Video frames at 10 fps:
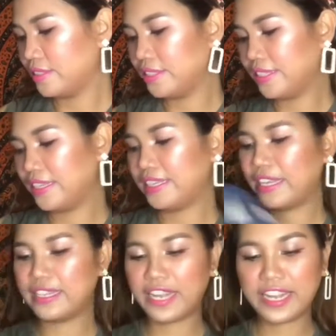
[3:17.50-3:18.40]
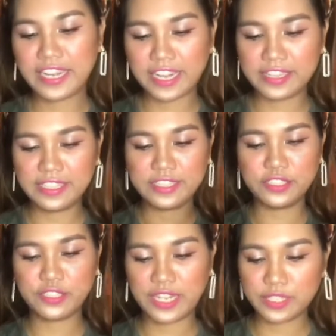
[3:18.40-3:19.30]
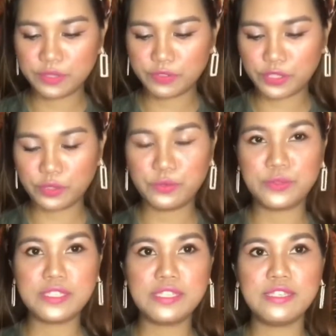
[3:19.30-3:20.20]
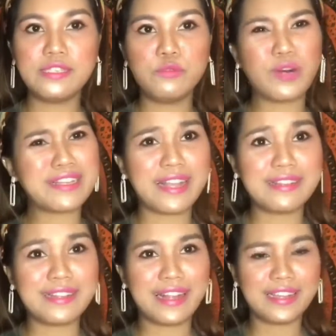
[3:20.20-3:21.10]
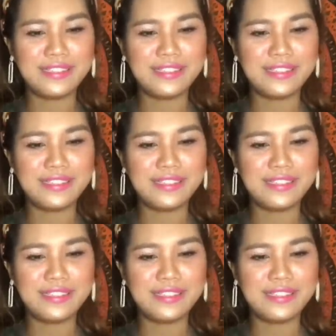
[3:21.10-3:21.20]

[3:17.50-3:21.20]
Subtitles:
And then, I got this dress for only $199.